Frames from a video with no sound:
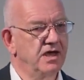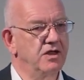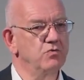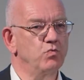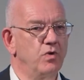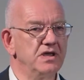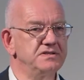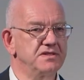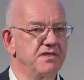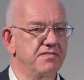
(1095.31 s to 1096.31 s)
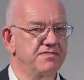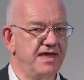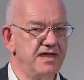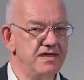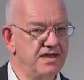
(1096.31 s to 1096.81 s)
And why is it that
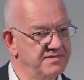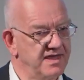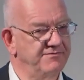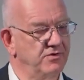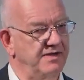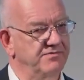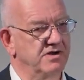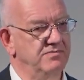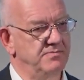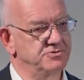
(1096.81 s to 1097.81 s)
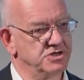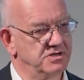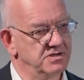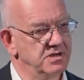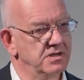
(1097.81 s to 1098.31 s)
they therefore have
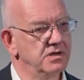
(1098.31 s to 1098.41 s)
corruption,